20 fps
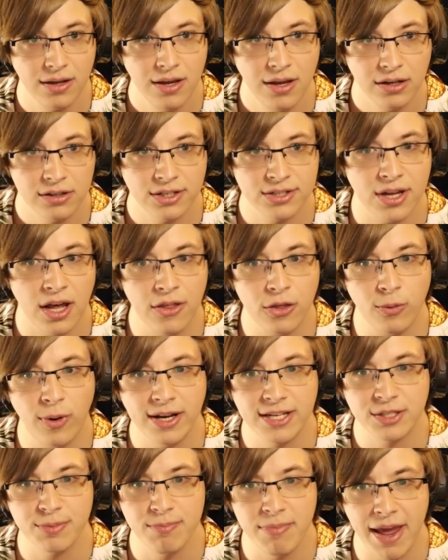Because
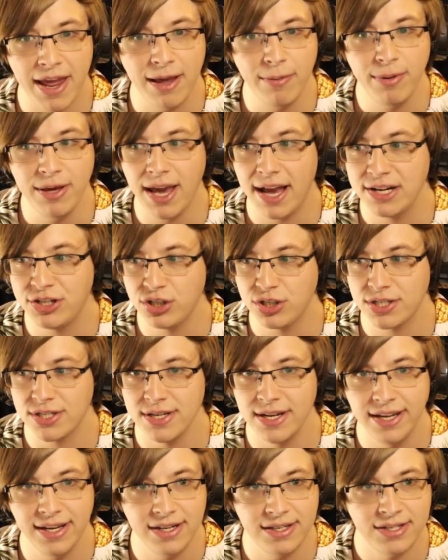otherwise, maybe I just
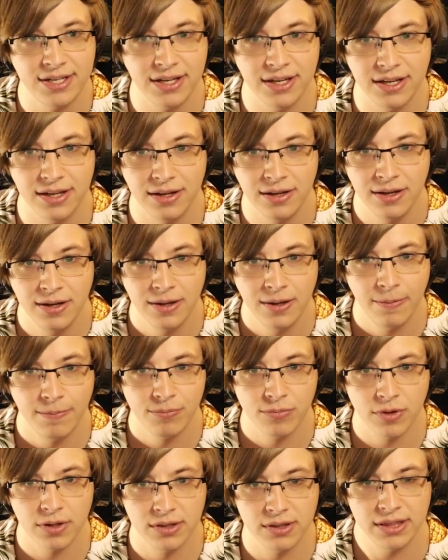need to
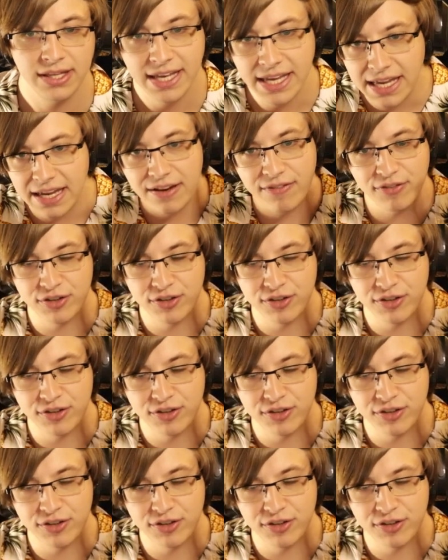leave.